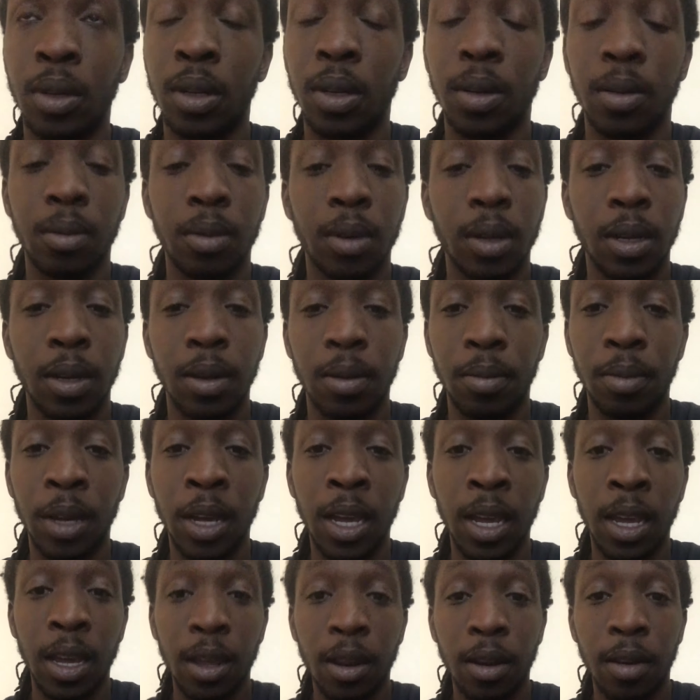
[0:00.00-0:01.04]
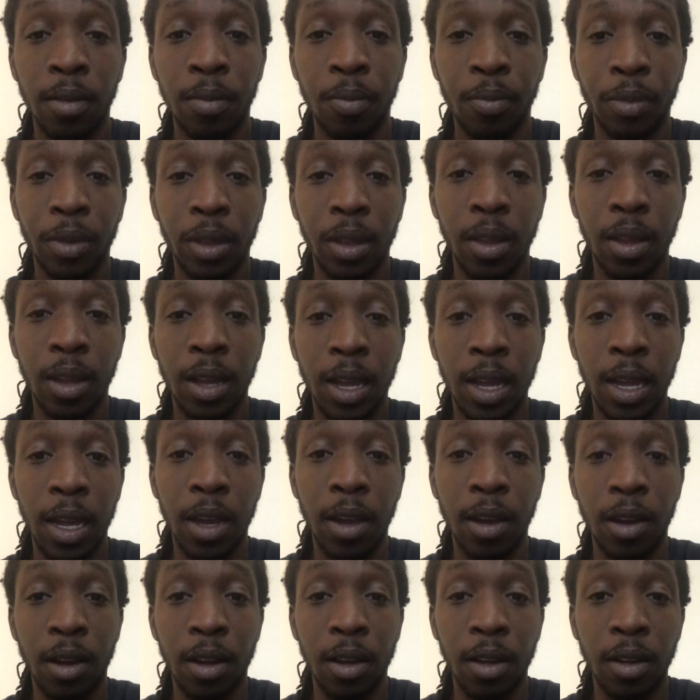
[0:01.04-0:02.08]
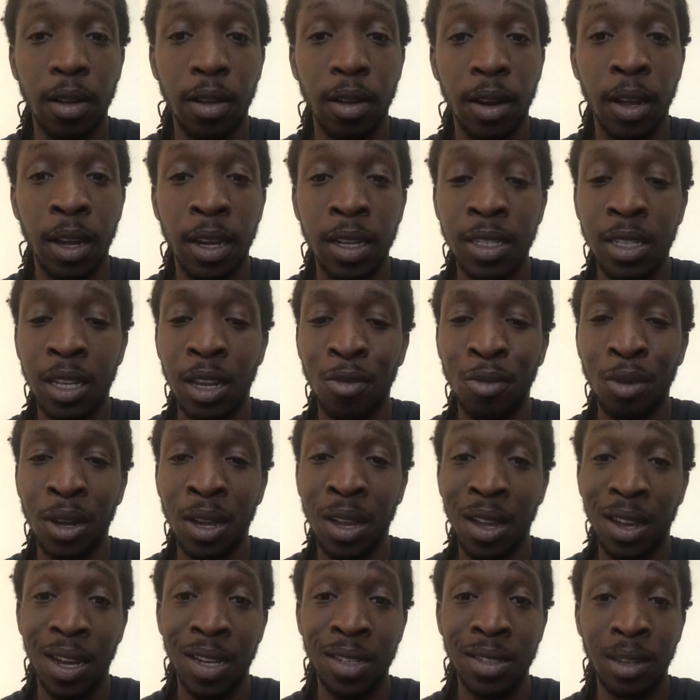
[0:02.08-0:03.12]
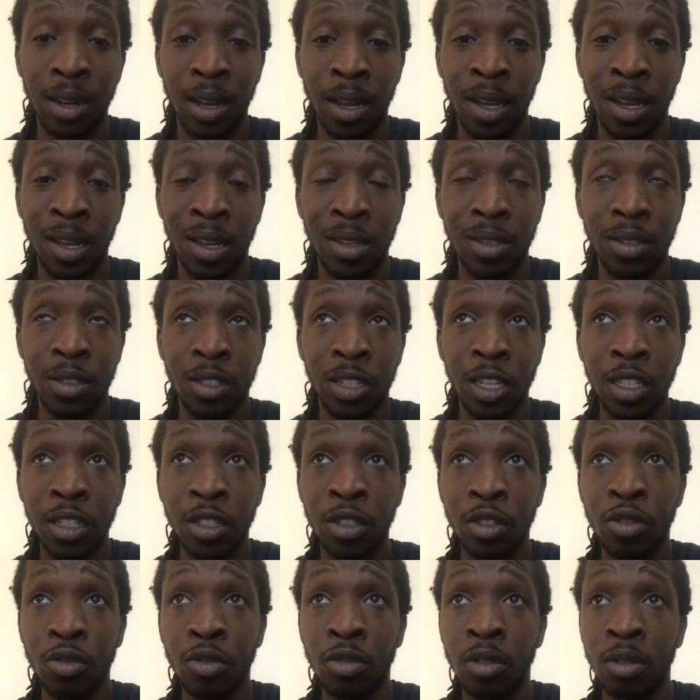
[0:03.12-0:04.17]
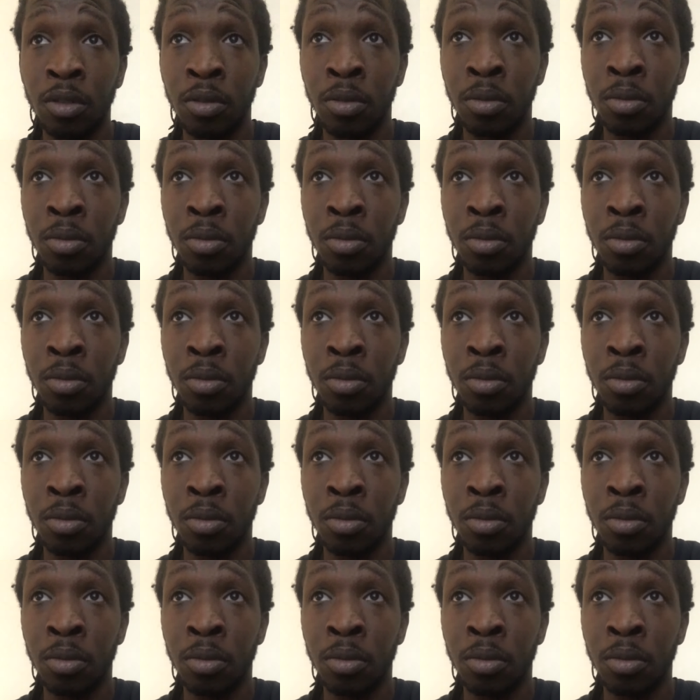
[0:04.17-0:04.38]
man, like I said, with guys like Jalen Strong,